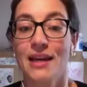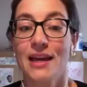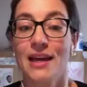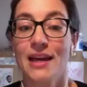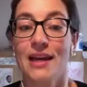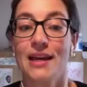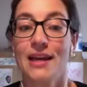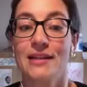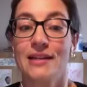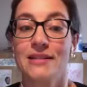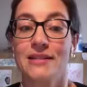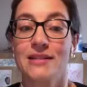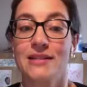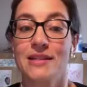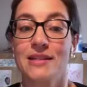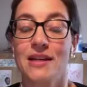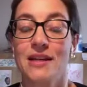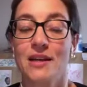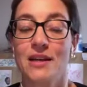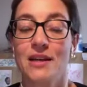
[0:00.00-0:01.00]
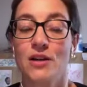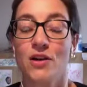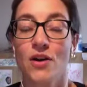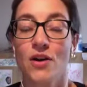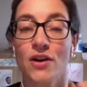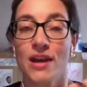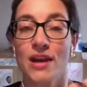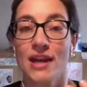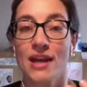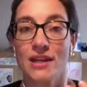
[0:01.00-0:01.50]
and
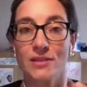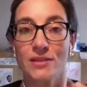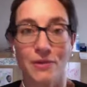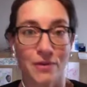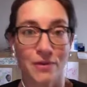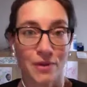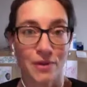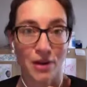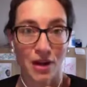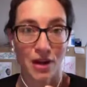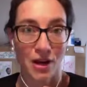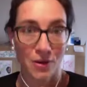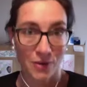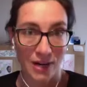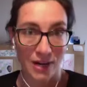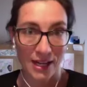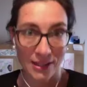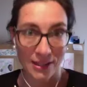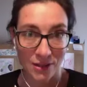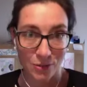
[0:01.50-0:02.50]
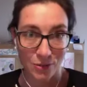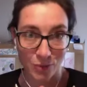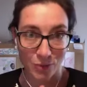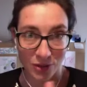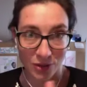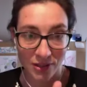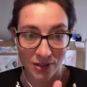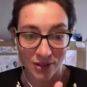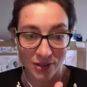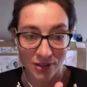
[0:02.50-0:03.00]
connect with our inner
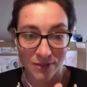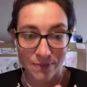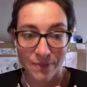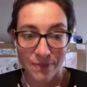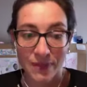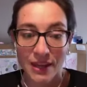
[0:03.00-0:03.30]
world